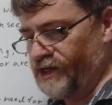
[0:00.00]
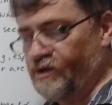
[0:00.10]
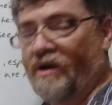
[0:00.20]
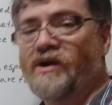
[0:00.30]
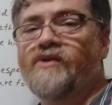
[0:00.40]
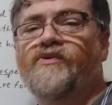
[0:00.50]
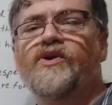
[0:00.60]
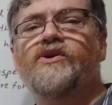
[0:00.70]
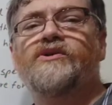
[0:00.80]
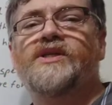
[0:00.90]
So hunger
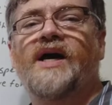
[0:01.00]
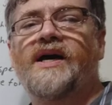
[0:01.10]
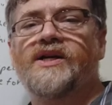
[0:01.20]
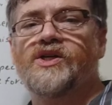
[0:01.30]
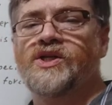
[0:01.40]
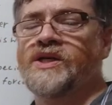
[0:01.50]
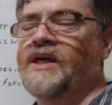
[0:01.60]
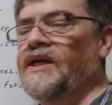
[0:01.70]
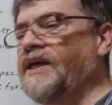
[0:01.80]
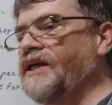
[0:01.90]
for your touch
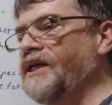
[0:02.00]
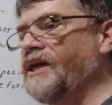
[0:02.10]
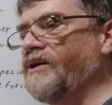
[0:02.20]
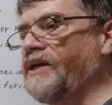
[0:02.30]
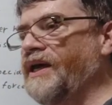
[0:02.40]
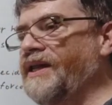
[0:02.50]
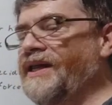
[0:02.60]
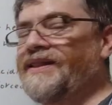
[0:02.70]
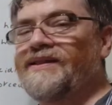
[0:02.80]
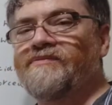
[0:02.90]
you know, and, and,
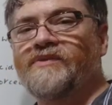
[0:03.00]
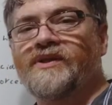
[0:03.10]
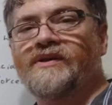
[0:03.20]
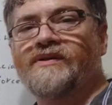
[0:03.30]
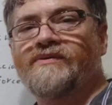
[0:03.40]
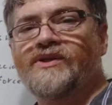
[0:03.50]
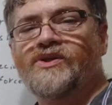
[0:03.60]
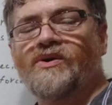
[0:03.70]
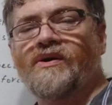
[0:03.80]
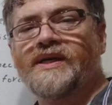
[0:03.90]
and the, the, the
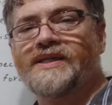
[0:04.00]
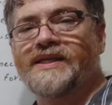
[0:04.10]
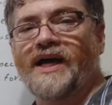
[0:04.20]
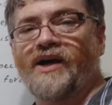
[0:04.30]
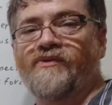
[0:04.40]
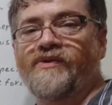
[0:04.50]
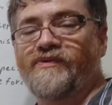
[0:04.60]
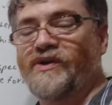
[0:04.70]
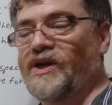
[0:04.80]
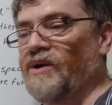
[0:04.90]
song itself,
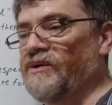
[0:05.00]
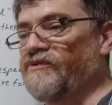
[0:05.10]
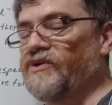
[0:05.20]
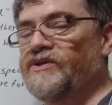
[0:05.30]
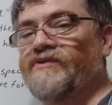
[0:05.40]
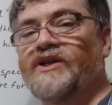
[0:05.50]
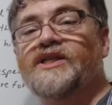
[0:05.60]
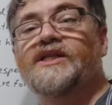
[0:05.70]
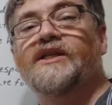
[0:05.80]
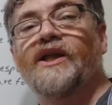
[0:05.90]
if you know it, of course, very
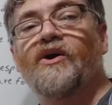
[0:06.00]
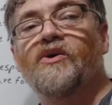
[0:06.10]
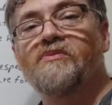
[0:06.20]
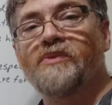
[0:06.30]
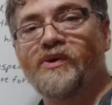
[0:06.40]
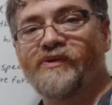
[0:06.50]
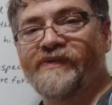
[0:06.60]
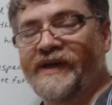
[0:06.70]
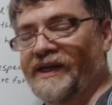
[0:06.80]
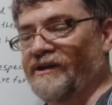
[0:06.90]
slow
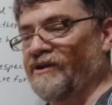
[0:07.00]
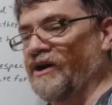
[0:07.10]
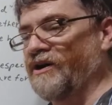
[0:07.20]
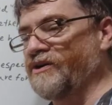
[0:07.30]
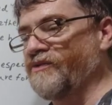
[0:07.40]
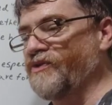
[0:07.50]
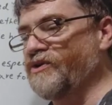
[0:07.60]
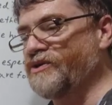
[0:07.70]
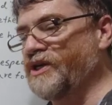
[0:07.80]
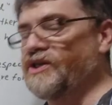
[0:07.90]
moving, you know, your hunger for
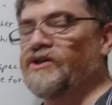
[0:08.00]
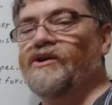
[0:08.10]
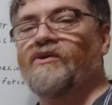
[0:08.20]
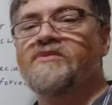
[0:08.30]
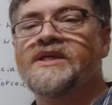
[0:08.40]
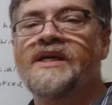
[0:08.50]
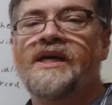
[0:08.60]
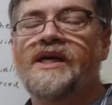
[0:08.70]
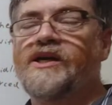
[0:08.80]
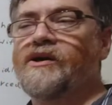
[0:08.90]
your touch, you could almost,
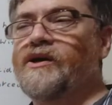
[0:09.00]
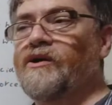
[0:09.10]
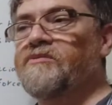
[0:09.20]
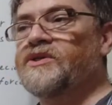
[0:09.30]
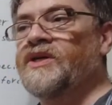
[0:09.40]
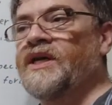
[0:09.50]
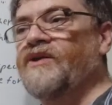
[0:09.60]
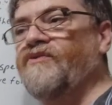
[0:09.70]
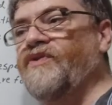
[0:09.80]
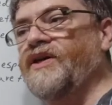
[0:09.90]
you know, could almost
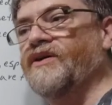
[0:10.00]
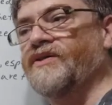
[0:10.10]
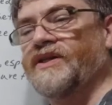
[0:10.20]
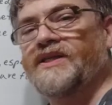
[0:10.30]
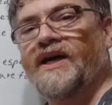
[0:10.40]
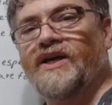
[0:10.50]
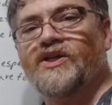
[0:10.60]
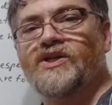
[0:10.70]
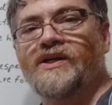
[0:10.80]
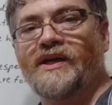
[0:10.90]
feel the
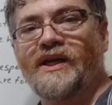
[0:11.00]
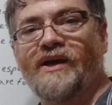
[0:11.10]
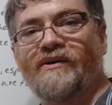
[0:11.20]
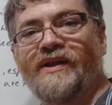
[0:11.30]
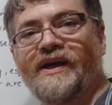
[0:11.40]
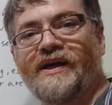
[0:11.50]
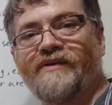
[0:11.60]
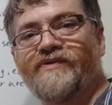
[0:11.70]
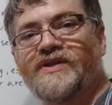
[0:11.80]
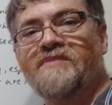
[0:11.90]
touch, you know, like
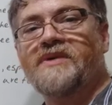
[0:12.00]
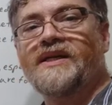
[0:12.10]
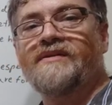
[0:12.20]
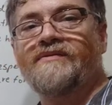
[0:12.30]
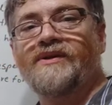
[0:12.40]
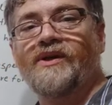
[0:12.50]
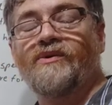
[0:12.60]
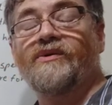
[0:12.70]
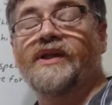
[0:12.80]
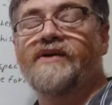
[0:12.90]
of somebody, you know,
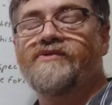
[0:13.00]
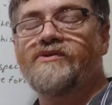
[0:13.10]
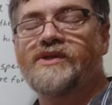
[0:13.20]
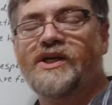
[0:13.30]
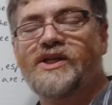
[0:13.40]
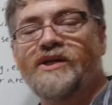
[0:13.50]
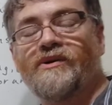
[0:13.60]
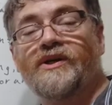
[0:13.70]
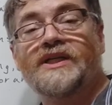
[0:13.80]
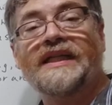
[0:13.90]
who loves you touching
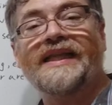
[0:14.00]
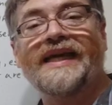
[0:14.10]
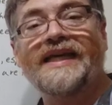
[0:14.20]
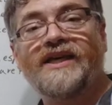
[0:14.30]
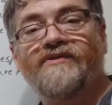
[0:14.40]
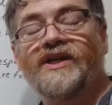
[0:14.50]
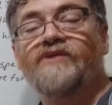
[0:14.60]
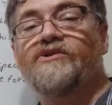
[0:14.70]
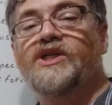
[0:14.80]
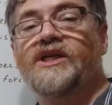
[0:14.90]
you, actually like giving
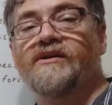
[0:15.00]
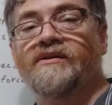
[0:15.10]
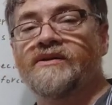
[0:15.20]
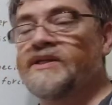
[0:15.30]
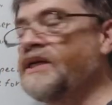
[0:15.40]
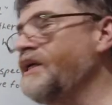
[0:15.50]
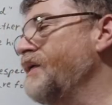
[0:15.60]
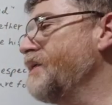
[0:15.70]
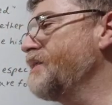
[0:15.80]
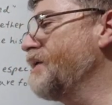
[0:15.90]
you chills.
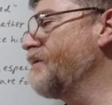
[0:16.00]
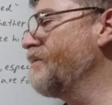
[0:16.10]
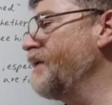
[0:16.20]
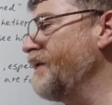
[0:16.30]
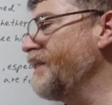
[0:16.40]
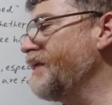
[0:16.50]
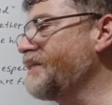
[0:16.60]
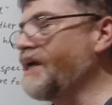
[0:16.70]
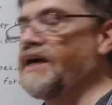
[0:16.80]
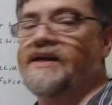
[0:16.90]
So
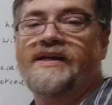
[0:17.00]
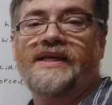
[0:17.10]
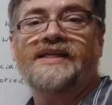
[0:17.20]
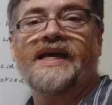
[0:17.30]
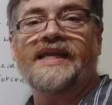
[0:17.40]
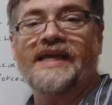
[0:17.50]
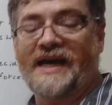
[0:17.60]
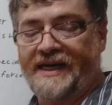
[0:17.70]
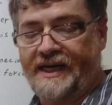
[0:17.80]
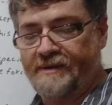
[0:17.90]
that's kind of, that's kind of the
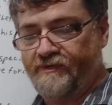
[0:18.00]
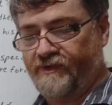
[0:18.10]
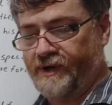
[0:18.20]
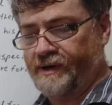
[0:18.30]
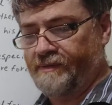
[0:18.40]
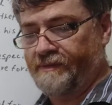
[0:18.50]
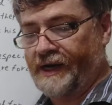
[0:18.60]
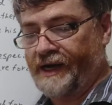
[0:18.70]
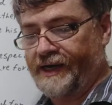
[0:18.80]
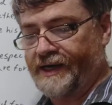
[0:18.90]
idea for
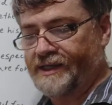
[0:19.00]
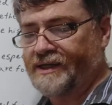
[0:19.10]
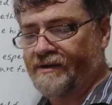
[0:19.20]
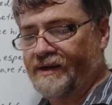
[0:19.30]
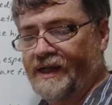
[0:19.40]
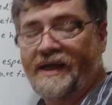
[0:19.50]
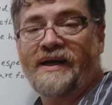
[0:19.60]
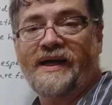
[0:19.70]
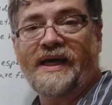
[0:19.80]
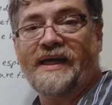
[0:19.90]
behind it. So,
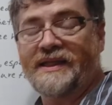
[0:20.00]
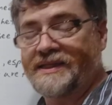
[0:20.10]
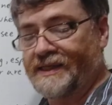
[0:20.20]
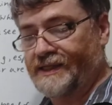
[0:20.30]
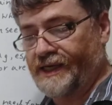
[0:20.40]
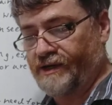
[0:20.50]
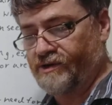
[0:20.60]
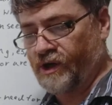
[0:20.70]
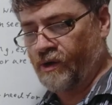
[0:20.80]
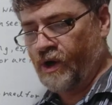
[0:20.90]
uh, again, let's continue.
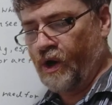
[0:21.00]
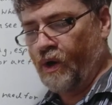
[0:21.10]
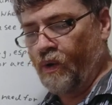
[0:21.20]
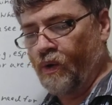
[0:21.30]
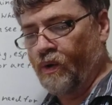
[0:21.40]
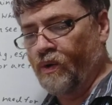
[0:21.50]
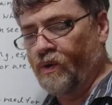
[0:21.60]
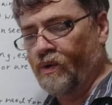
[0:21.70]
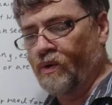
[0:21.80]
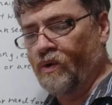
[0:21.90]
So,
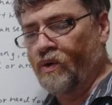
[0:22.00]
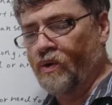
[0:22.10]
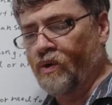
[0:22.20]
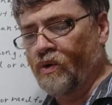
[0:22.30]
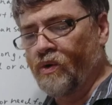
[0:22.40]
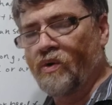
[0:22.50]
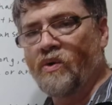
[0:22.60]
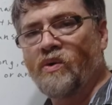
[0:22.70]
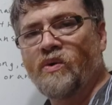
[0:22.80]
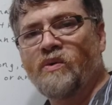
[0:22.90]

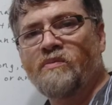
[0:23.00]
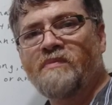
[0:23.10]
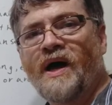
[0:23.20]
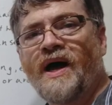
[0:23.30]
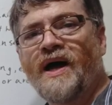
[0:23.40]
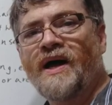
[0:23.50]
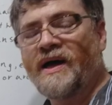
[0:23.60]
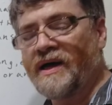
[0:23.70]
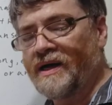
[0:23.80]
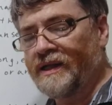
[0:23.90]
oh, my
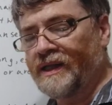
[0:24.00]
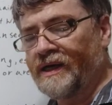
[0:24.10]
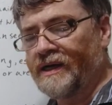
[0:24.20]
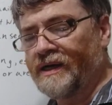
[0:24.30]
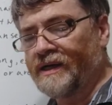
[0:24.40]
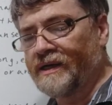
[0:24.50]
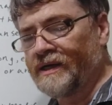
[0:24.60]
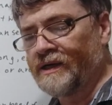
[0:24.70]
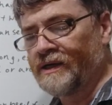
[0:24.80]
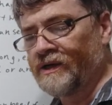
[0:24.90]

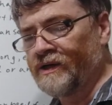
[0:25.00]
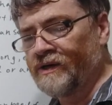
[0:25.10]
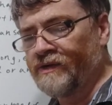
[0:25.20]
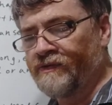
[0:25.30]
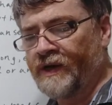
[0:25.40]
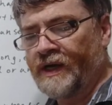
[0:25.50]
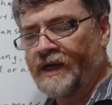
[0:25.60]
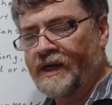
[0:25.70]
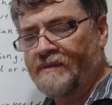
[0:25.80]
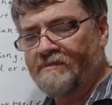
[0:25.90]
love,
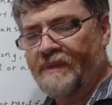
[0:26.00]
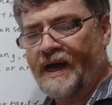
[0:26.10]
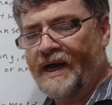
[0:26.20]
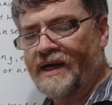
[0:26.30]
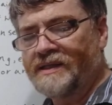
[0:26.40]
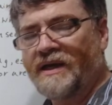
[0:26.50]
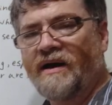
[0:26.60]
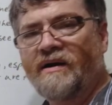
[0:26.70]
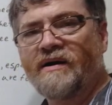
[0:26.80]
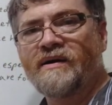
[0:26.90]
my
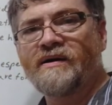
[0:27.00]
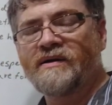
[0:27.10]
darling.